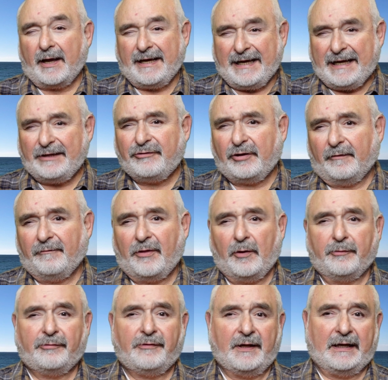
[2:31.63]
each of
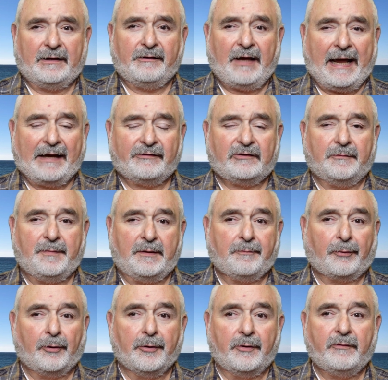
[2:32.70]
those things has to be
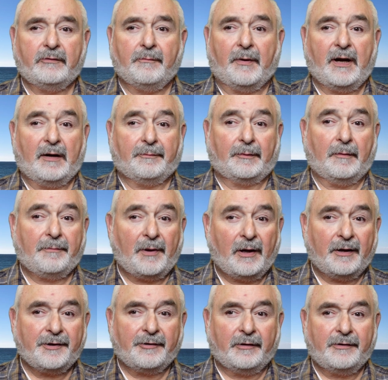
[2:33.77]
proved by a
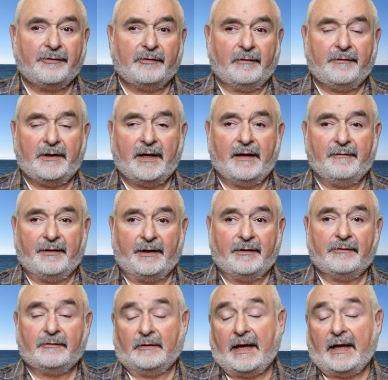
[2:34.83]
preponderance of the evidence,